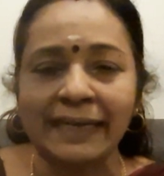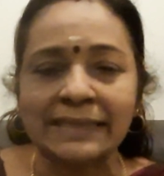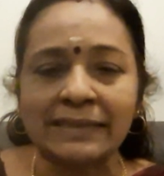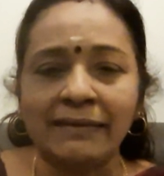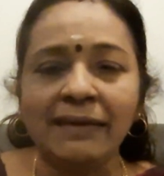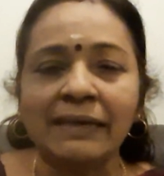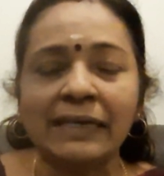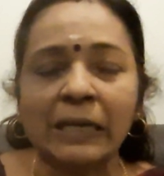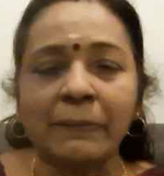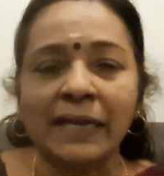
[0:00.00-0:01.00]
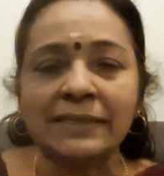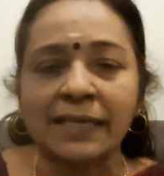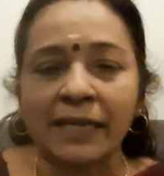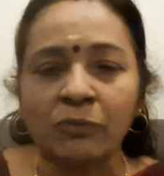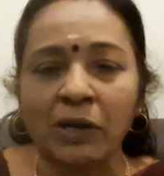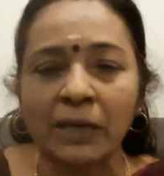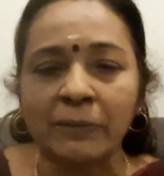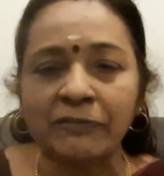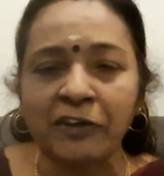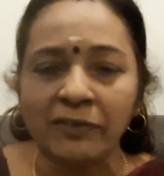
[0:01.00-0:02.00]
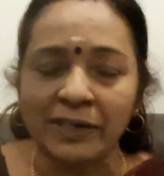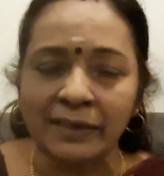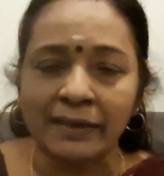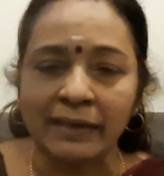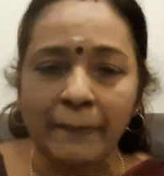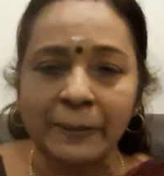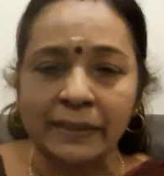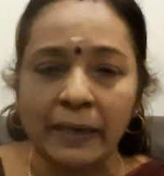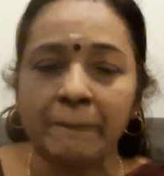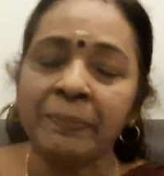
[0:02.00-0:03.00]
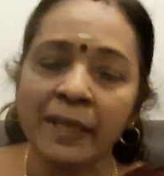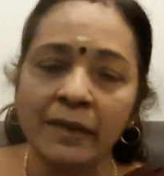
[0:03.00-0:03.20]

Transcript: extent determines a requirement for working capital.